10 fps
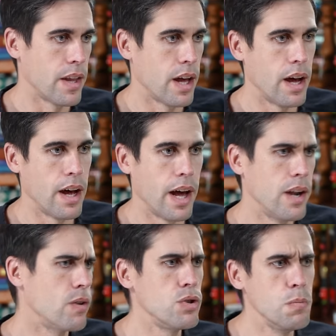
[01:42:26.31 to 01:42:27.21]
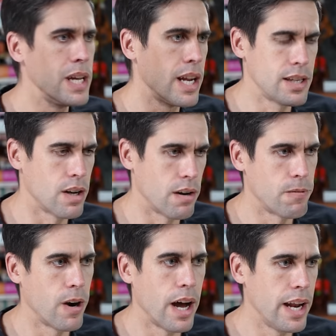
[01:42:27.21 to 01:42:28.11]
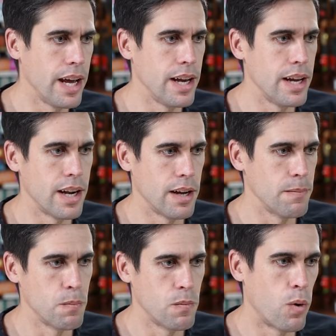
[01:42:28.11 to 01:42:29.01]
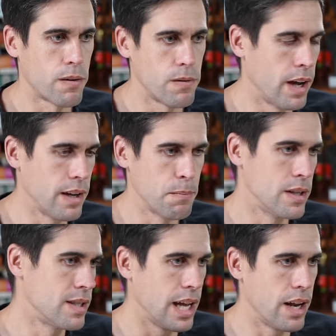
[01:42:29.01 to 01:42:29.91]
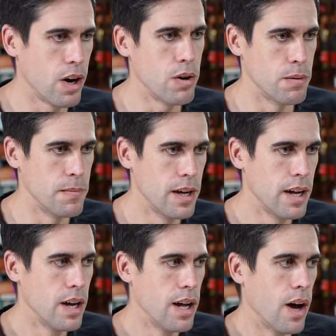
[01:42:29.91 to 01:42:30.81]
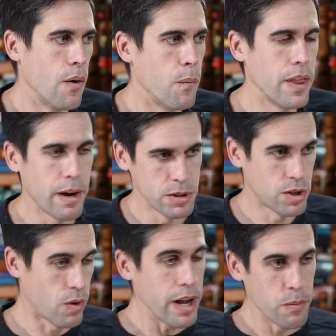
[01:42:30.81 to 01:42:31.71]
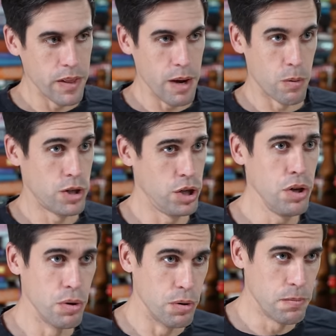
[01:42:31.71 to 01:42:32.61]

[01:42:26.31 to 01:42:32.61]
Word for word: uh, I don't do meetings on Friday and I'm work, I'm going to stay at home. Well, that was great when they were two.